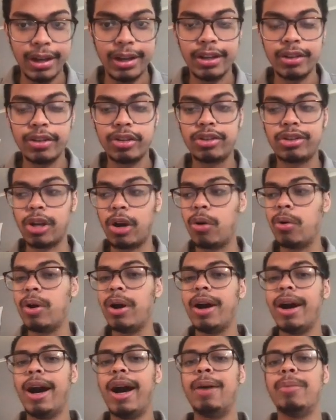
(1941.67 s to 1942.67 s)
So
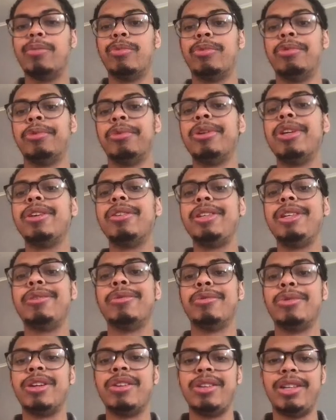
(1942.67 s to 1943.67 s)
I'm really,
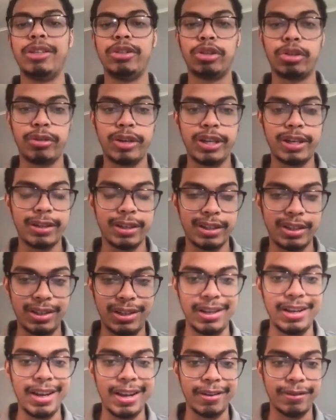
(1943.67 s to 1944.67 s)
really intrigued to
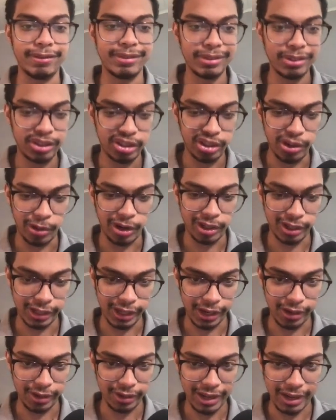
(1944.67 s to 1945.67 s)
see if Stuart
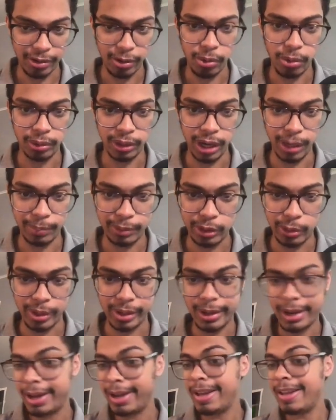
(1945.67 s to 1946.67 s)
Skinner can hold up to it.
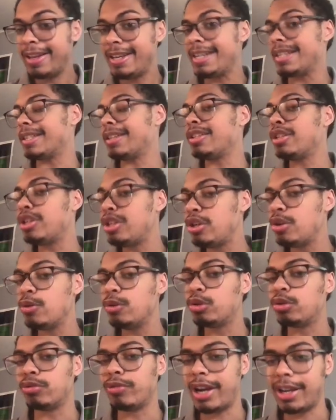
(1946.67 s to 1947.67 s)
He's a
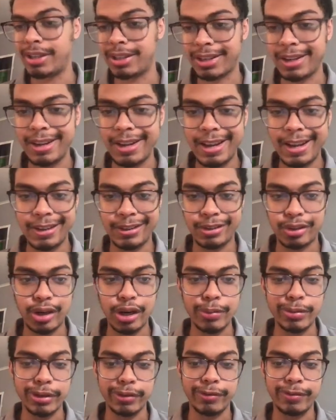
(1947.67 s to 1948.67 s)
huge risk in
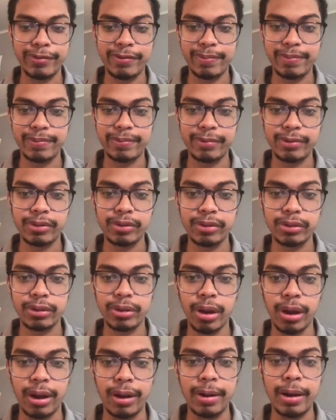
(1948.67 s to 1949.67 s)
terms of
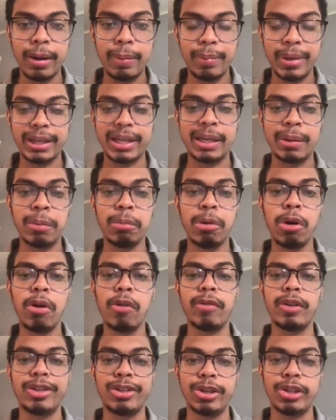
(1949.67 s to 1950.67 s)
uh, picking him up
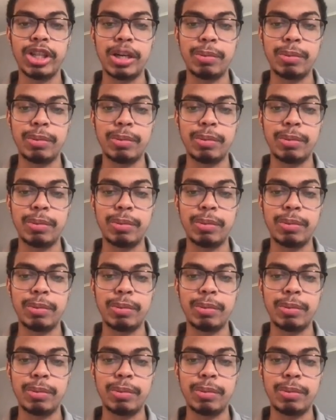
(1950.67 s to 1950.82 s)
over Sergei